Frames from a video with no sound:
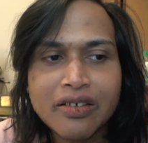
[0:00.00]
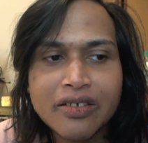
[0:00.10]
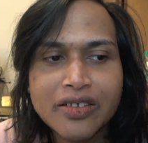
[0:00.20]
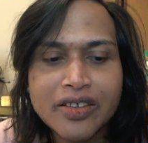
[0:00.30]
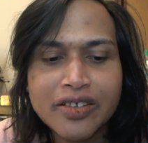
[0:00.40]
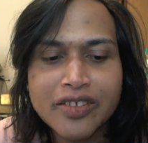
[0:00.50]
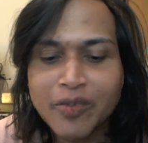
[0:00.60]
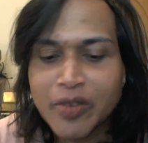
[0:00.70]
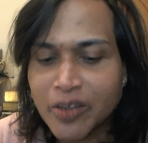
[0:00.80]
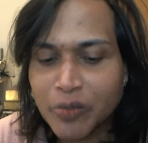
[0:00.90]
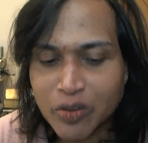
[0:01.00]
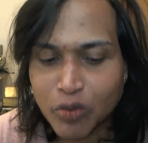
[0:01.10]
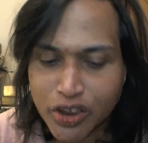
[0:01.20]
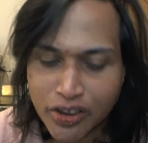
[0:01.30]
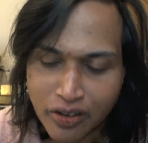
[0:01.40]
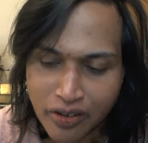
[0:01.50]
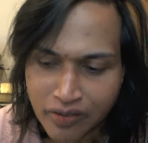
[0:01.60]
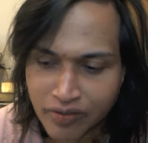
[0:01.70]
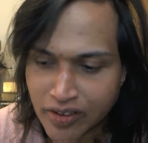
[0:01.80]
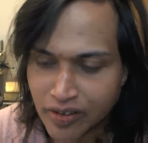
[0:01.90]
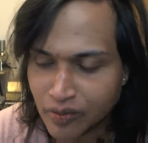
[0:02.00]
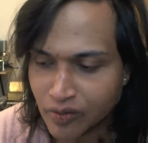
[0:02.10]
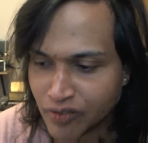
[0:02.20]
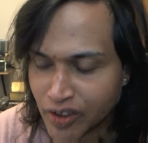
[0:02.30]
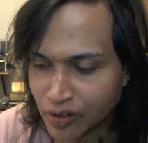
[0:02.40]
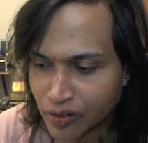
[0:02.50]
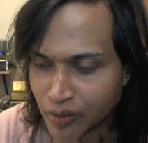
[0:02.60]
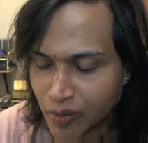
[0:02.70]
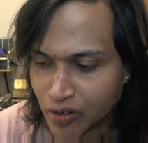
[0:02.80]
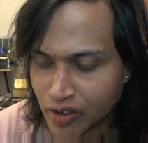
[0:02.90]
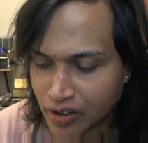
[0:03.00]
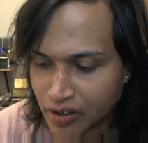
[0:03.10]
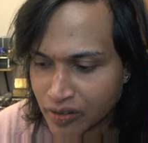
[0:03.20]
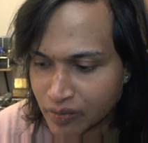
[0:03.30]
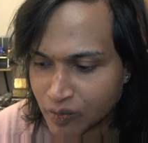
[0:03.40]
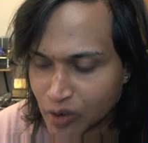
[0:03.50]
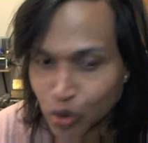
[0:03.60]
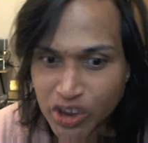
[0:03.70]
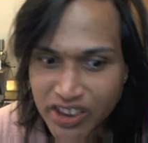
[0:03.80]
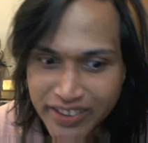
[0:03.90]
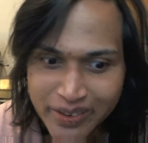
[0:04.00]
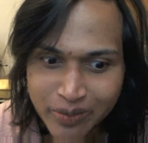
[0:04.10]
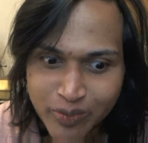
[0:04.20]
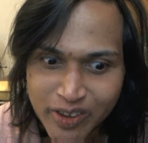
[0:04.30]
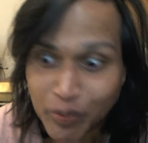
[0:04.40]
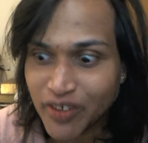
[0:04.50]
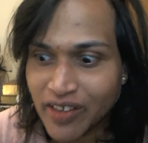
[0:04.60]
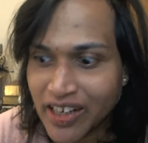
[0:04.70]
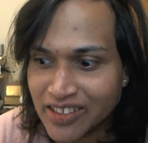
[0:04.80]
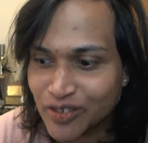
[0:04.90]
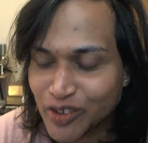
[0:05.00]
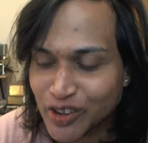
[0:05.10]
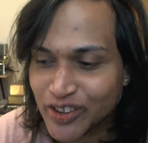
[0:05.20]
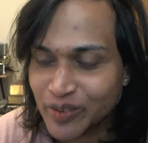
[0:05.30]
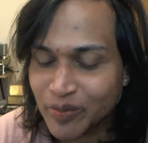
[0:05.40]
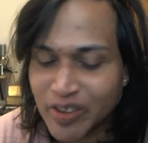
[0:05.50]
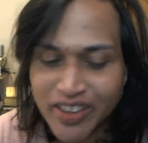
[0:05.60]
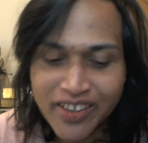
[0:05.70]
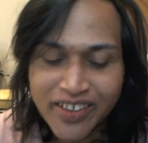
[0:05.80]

Yeah, I've been watching a lot of these videos about socialism, democratic socialism, and